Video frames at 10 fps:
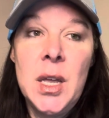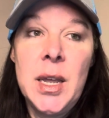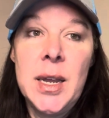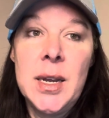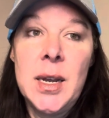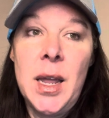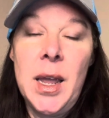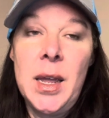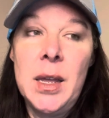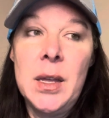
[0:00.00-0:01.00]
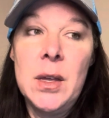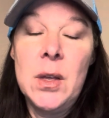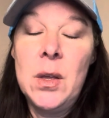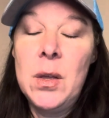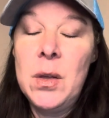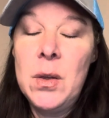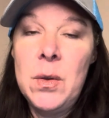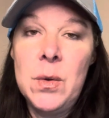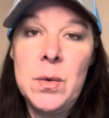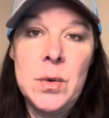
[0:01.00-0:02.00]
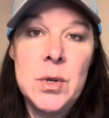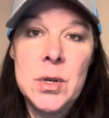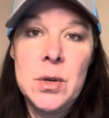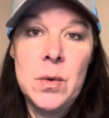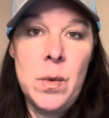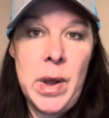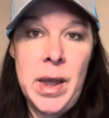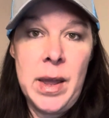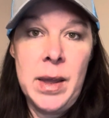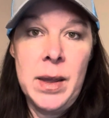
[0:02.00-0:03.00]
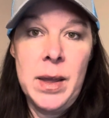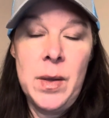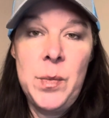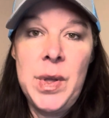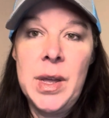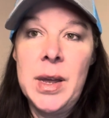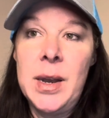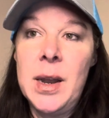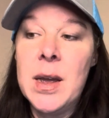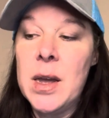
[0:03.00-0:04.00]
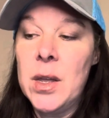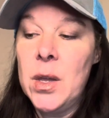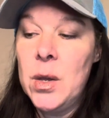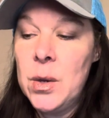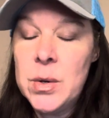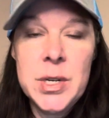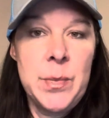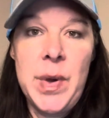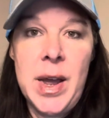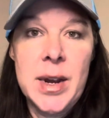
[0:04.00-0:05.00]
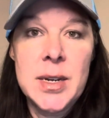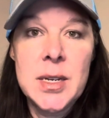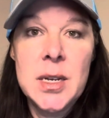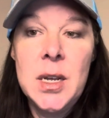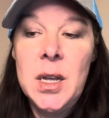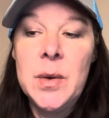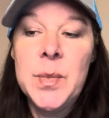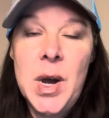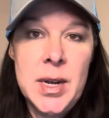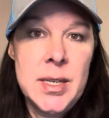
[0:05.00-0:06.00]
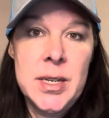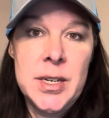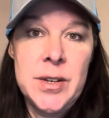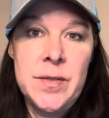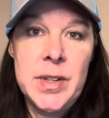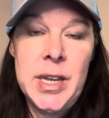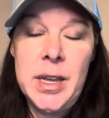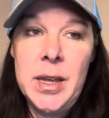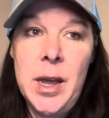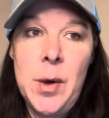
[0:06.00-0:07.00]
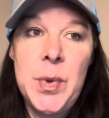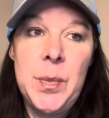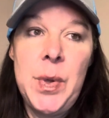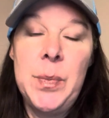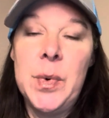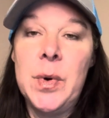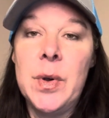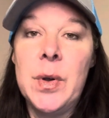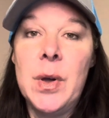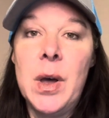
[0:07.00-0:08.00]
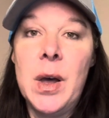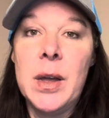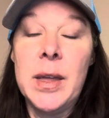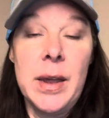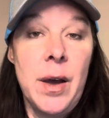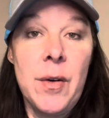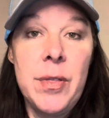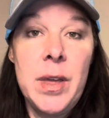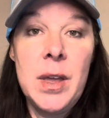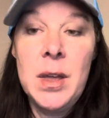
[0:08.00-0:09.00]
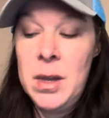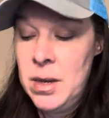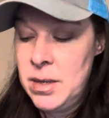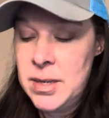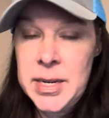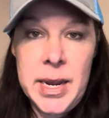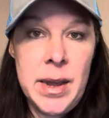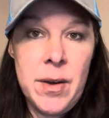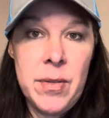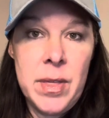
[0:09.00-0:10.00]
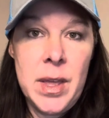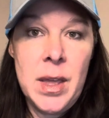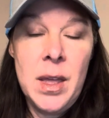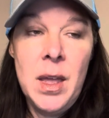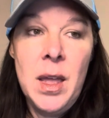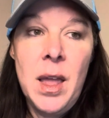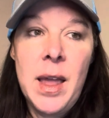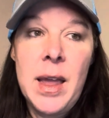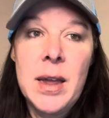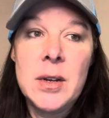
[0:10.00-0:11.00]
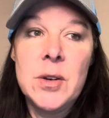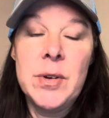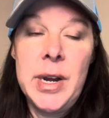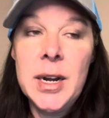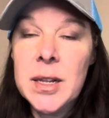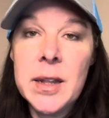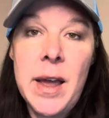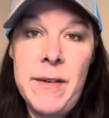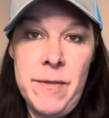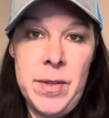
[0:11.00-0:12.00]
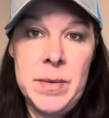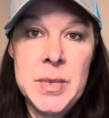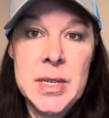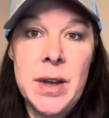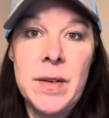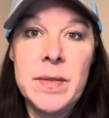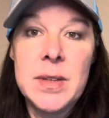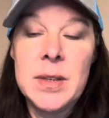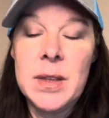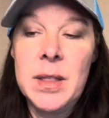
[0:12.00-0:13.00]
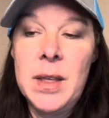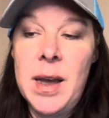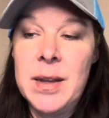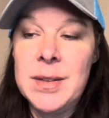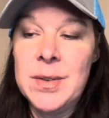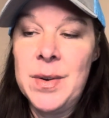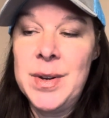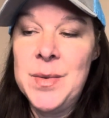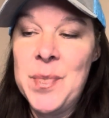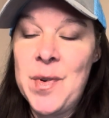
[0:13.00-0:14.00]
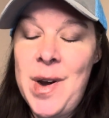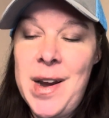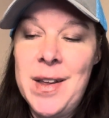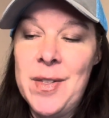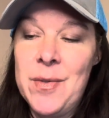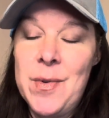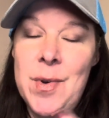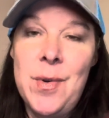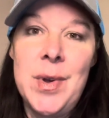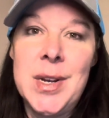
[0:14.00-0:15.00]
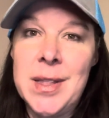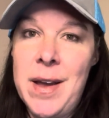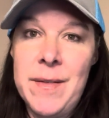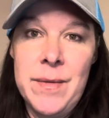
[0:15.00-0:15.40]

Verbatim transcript: in a huge way and be an, a huge impact positively, helping people uh, get healthy, stay healthy, and create a life for themselves that is going to break through into that